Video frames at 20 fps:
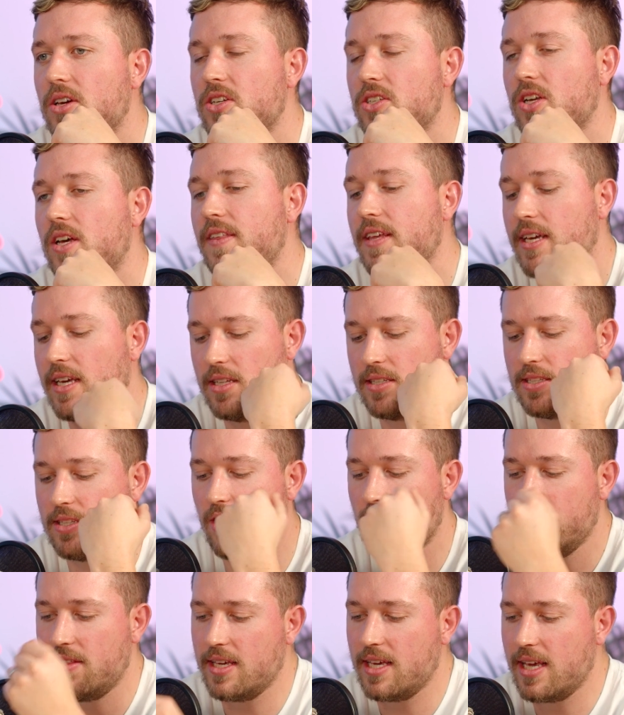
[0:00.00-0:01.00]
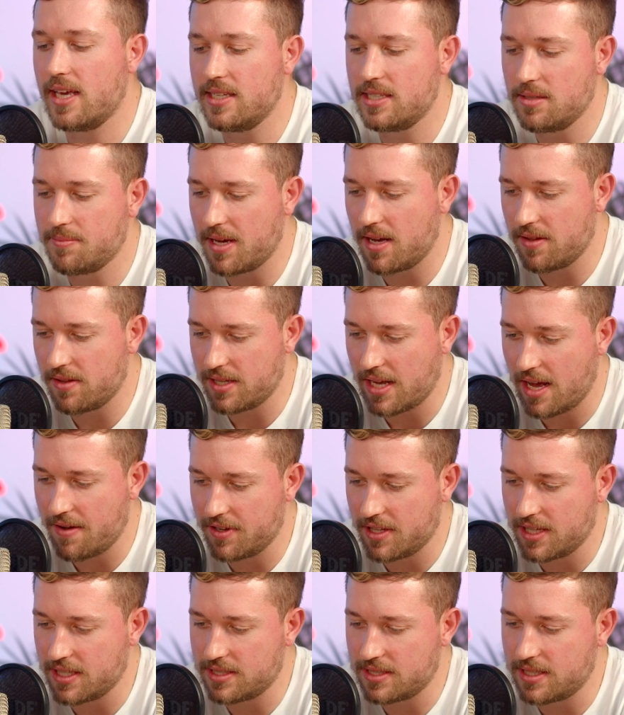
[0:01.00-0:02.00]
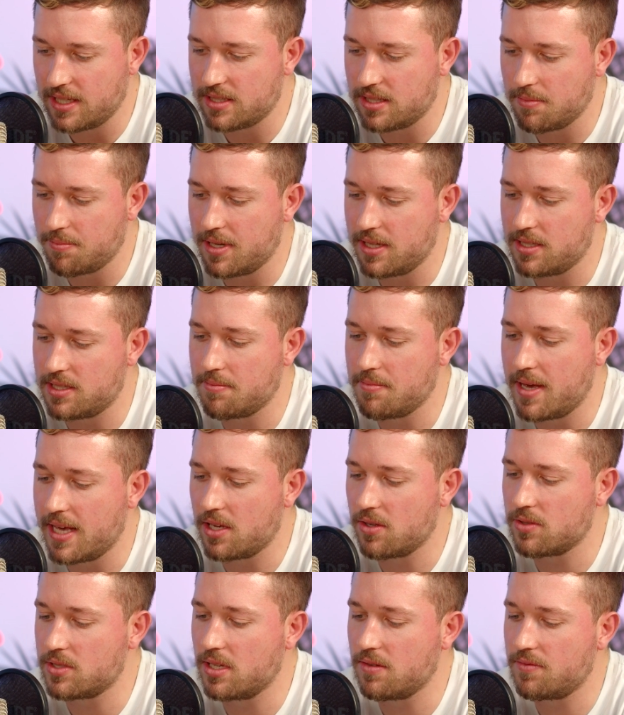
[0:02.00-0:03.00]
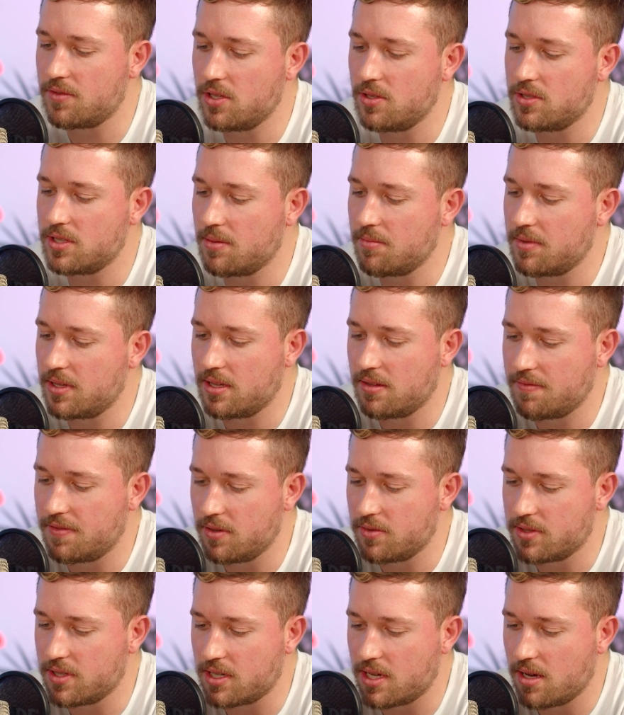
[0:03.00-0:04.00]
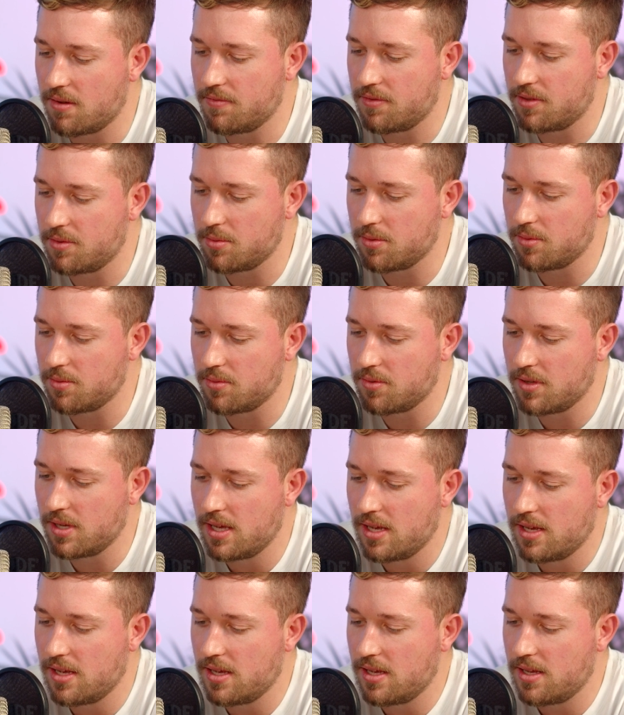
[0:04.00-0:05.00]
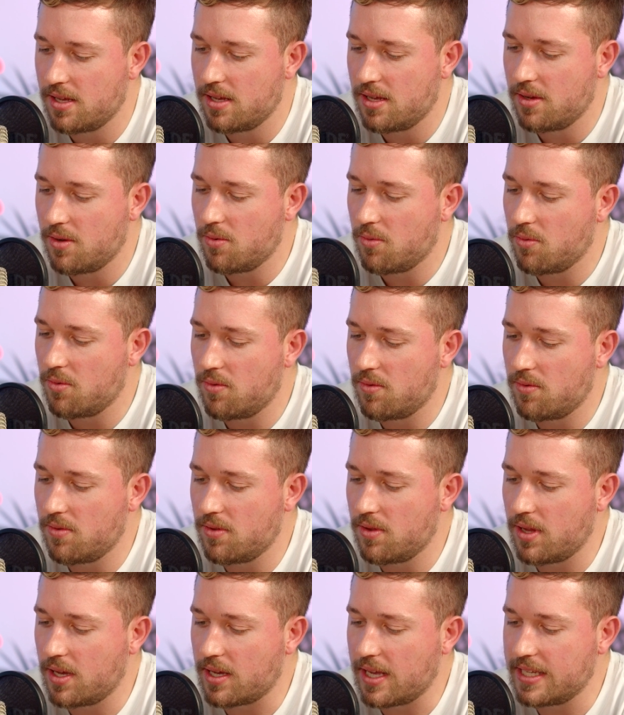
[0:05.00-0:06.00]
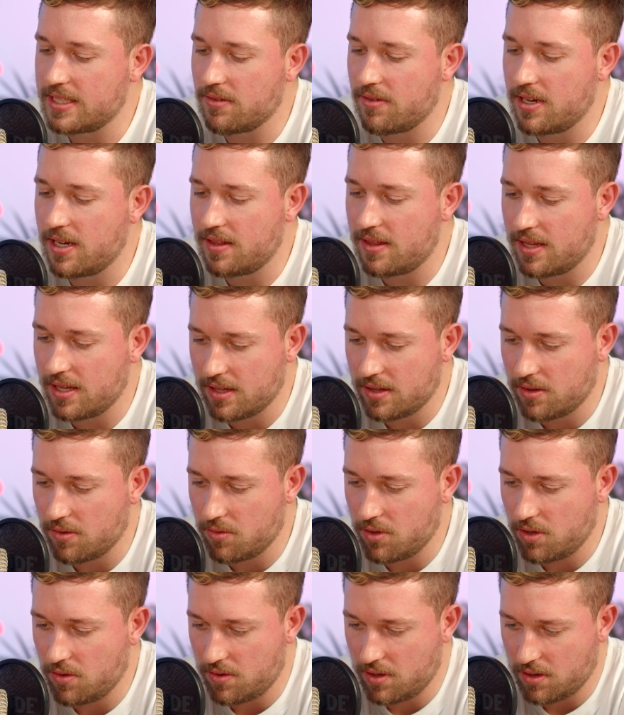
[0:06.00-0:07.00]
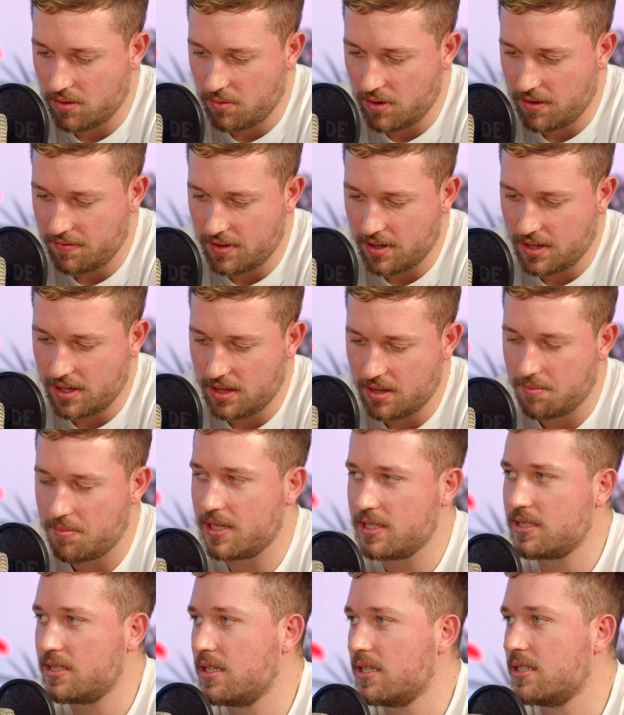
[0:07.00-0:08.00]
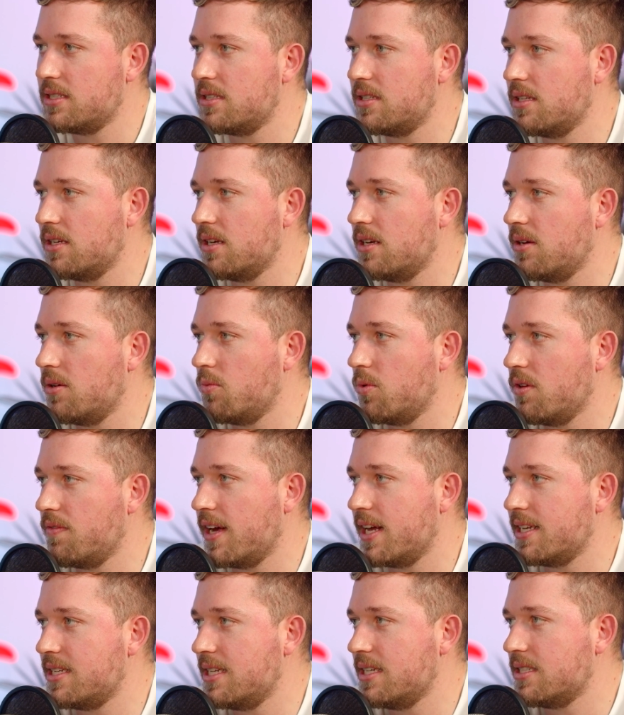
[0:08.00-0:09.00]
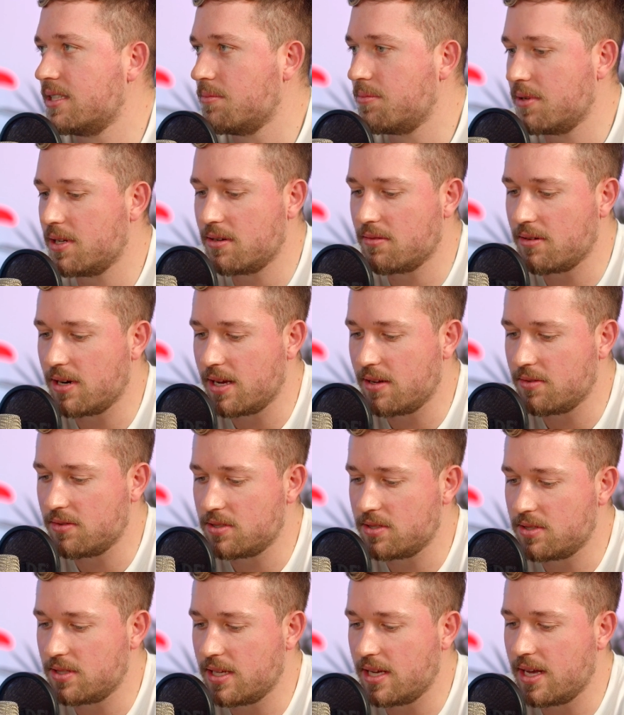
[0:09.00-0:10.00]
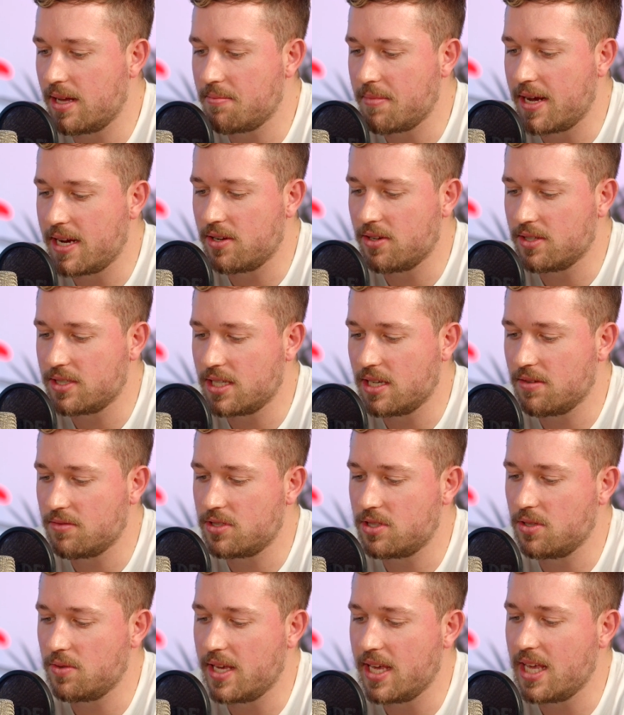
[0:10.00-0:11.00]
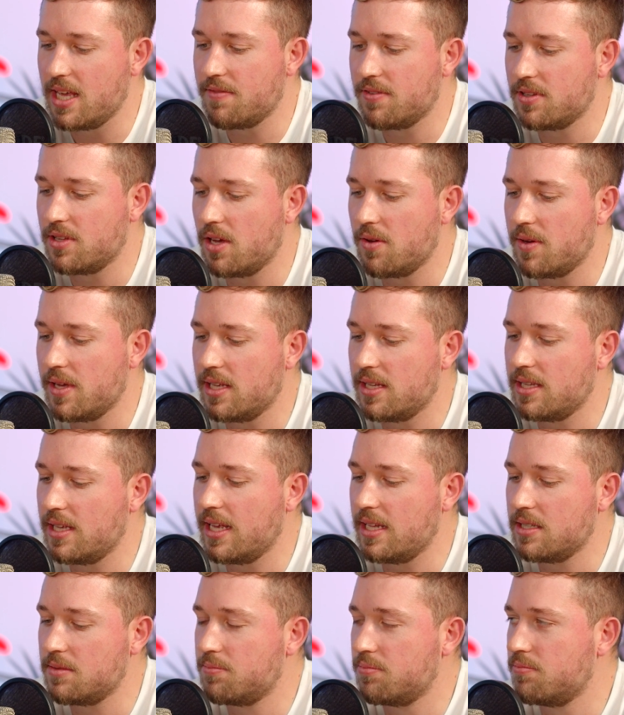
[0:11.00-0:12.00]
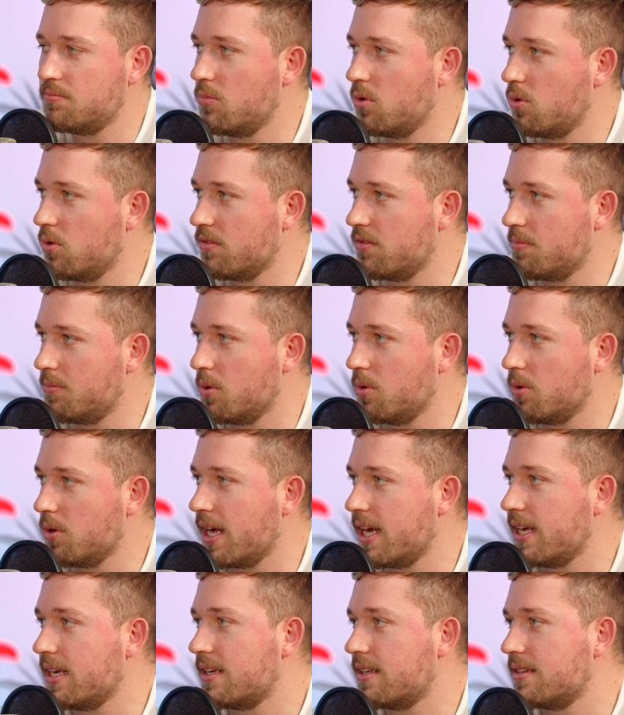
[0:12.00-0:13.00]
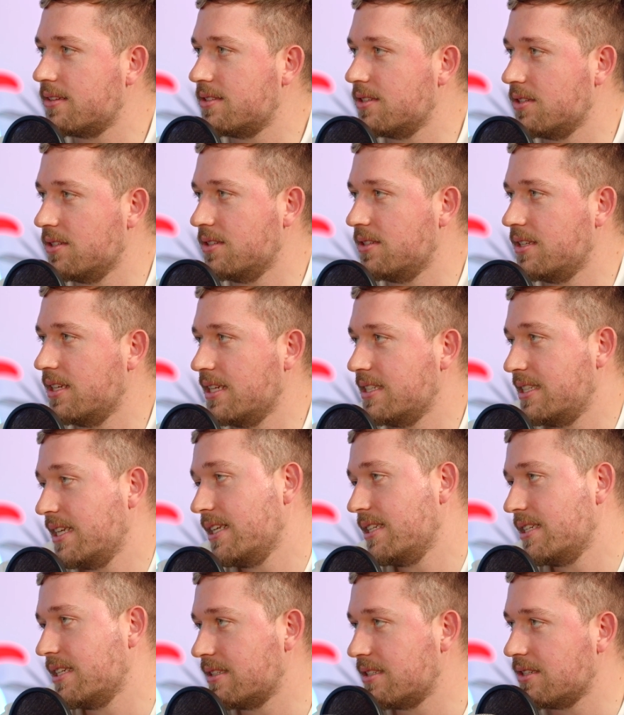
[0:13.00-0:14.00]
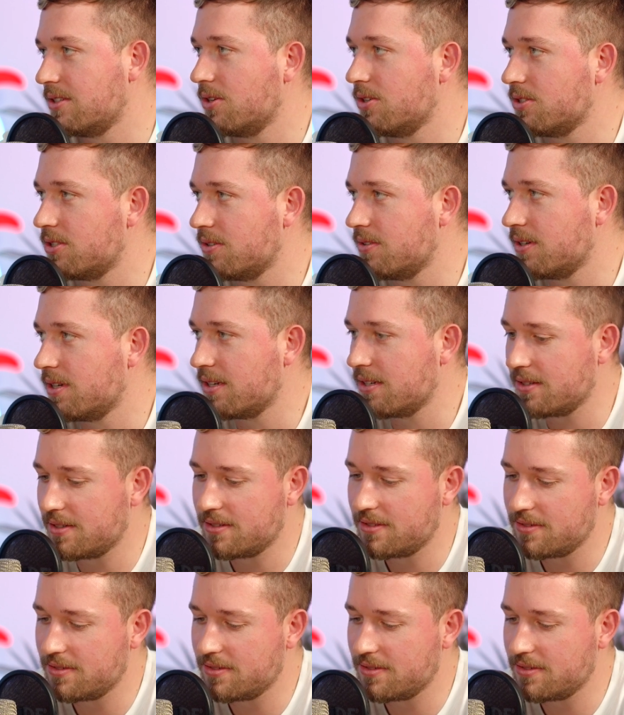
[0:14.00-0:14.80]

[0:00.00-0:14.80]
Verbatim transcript: Because I think it's I think it is about having this discipline to make yourself do something that feels uncomfortable. Like, is there anything that you think we've done in the business that we've had discipline around and made ourselves do it, even though it, it's more of a ball ache? To it's easier to not do it.